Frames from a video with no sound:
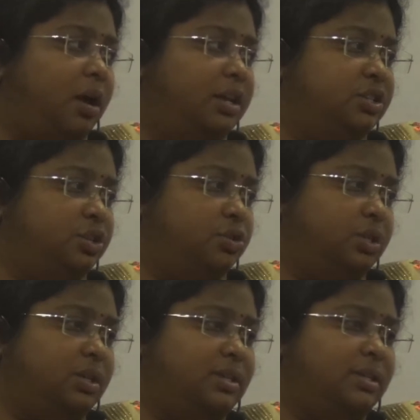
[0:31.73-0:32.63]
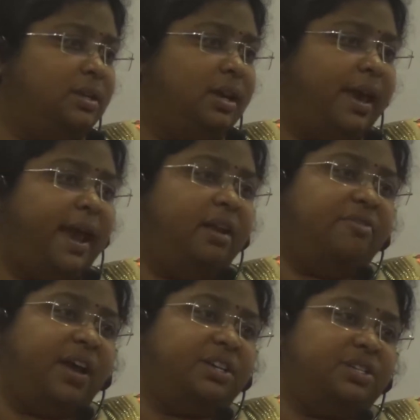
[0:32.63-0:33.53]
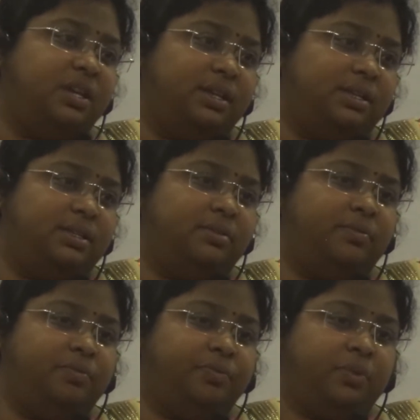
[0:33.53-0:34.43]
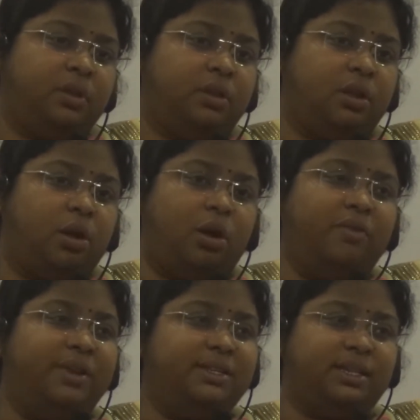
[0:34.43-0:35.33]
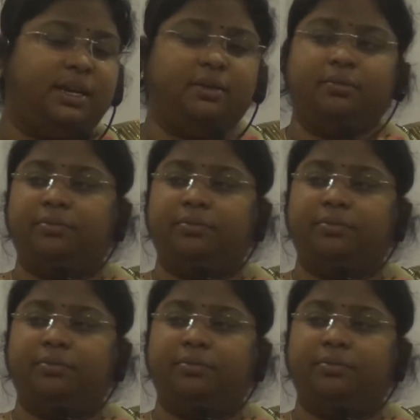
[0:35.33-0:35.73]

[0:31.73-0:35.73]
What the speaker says: institutions and functionaries. That all we will study.